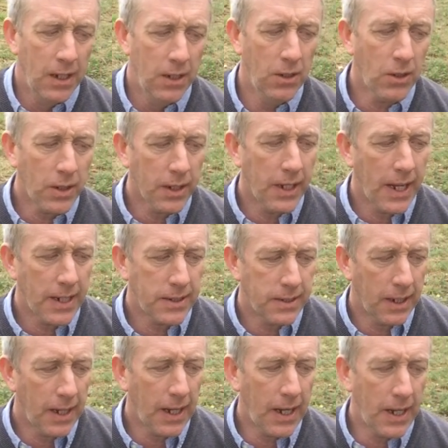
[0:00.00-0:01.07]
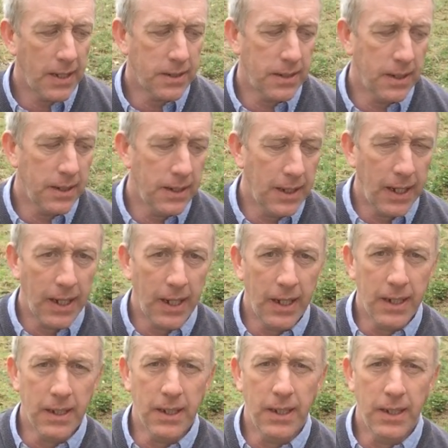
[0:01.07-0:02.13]
Looking at
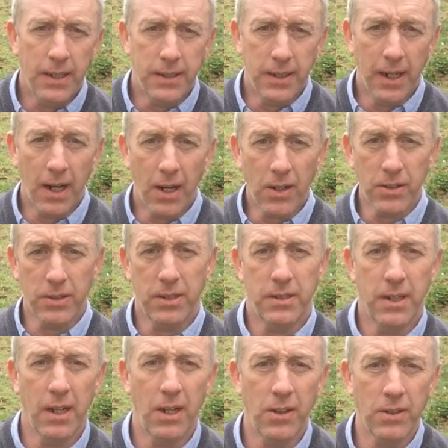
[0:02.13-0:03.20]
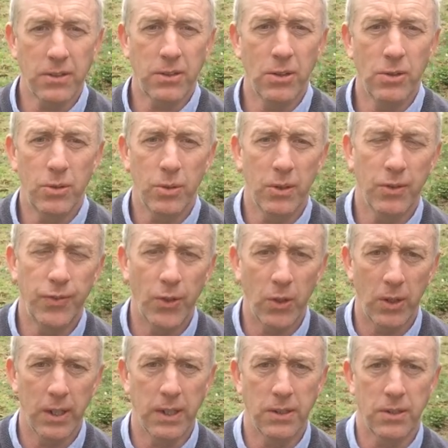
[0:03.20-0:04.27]
the herd is doing
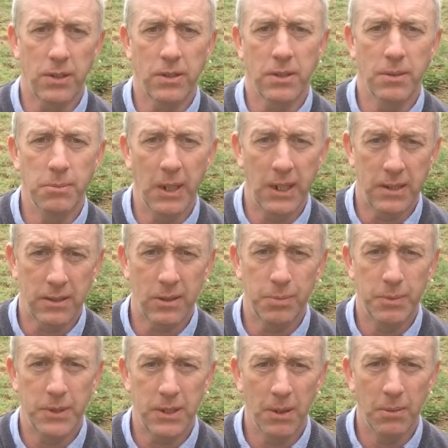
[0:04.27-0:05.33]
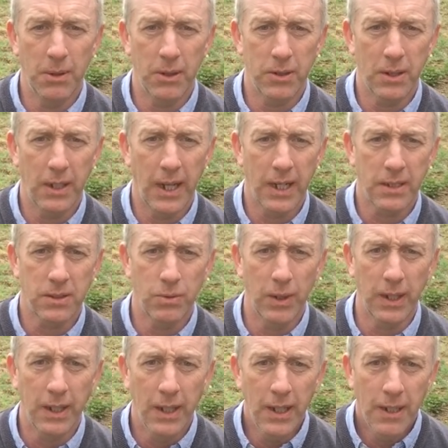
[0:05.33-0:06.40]
24 litres a milk, something similar to last
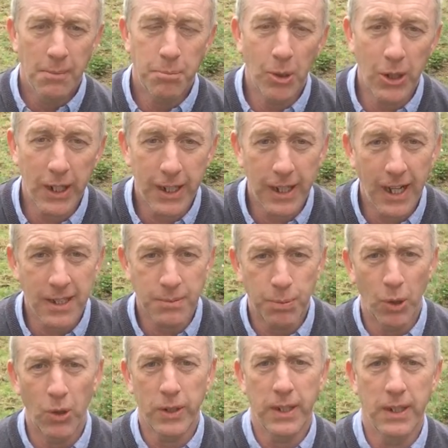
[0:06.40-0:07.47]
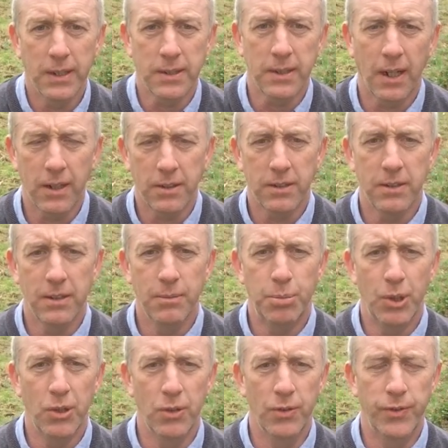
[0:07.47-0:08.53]
week, but at last protein it starts to
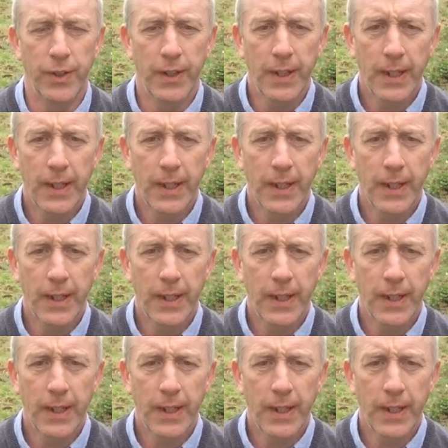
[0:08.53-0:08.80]
improve.